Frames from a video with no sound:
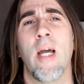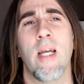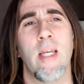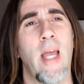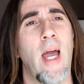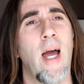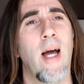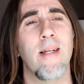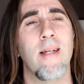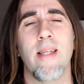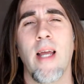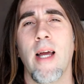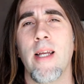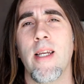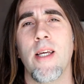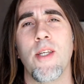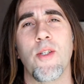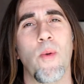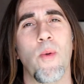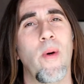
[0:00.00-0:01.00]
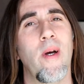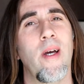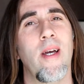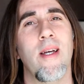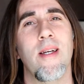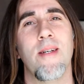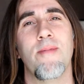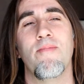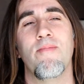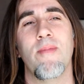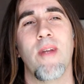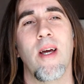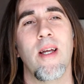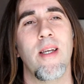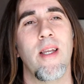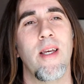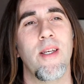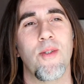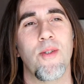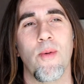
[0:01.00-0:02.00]
Yeah, 9 days away.
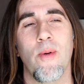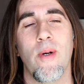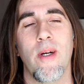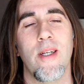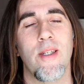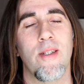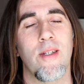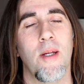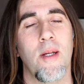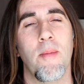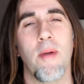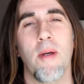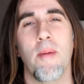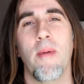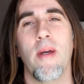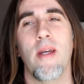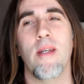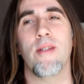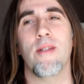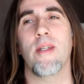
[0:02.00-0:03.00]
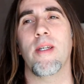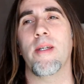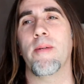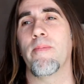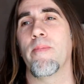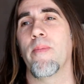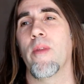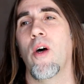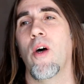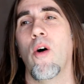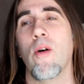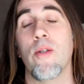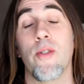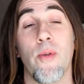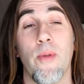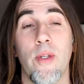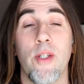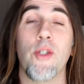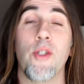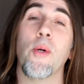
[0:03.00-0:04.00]
9 days away. It's going to be amazing.
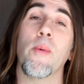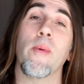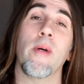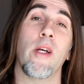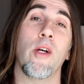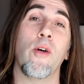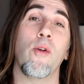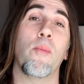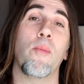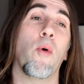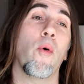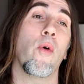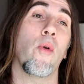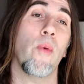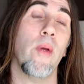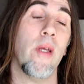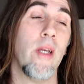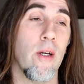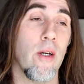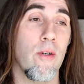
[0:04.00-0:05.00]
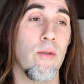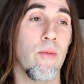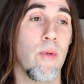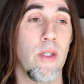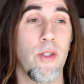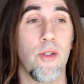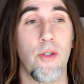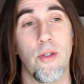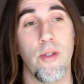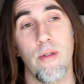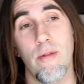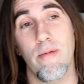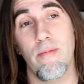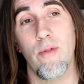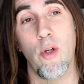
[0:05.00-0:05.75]
Also, this year we're going to go to Puerto Rico, which